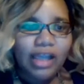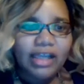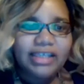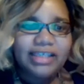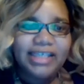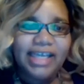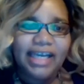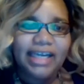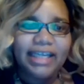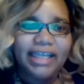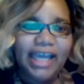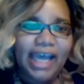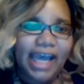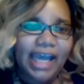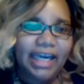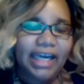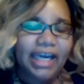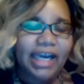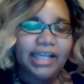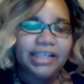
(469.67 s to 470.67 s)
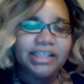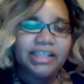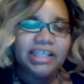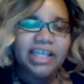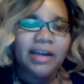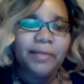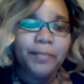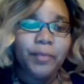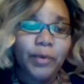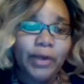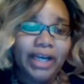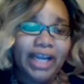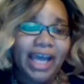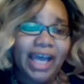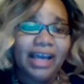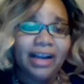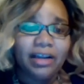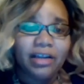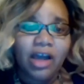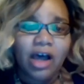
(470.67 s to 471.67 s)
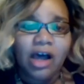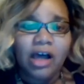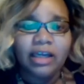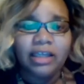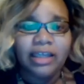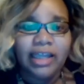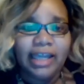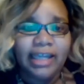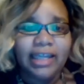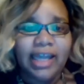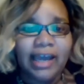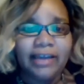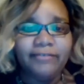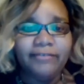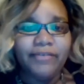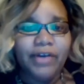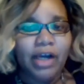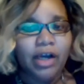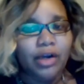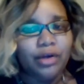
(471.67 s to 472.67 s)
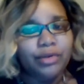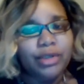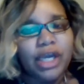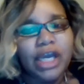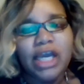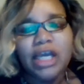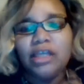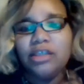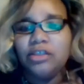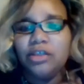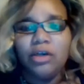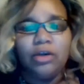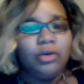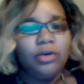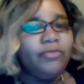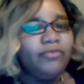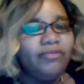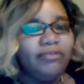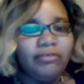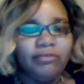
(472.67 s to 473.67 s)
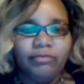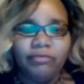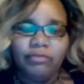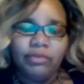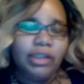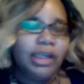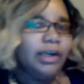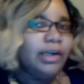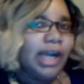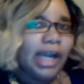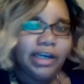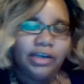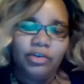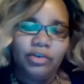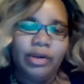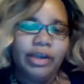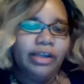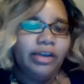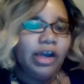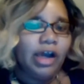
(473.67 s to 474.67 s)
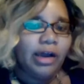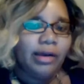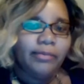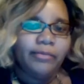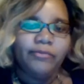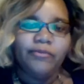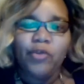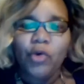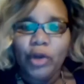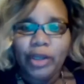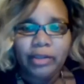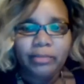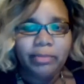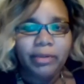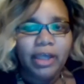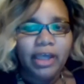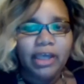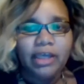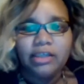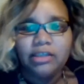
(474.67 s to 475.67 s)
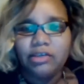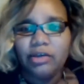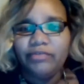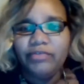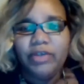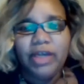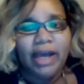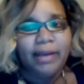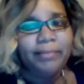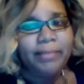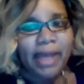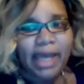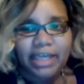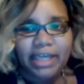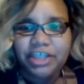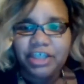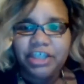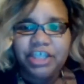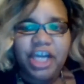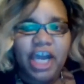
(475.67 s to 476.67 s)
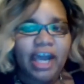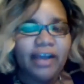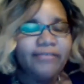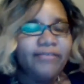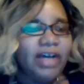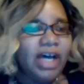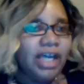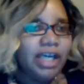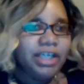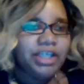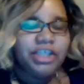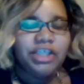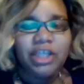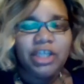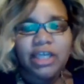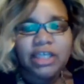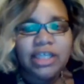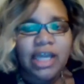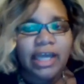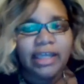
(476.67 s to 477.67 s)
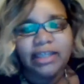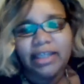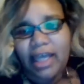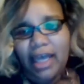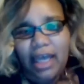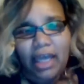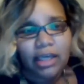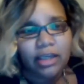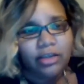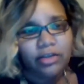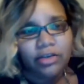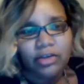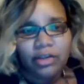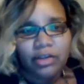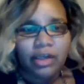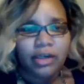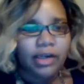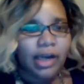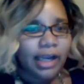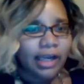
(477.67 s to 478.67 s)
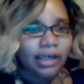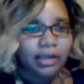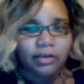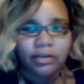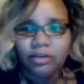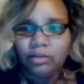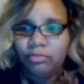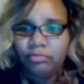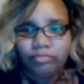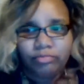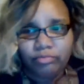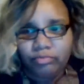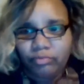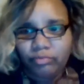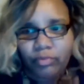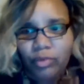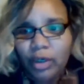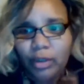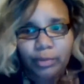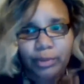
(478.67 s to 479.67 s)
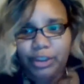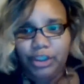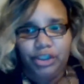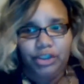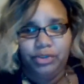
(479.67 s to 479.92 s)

Dedicated and separate analog landline phone. So they're not doing VoIP. So if you got Magic Jack, Vonage, things like that, they're not going to work with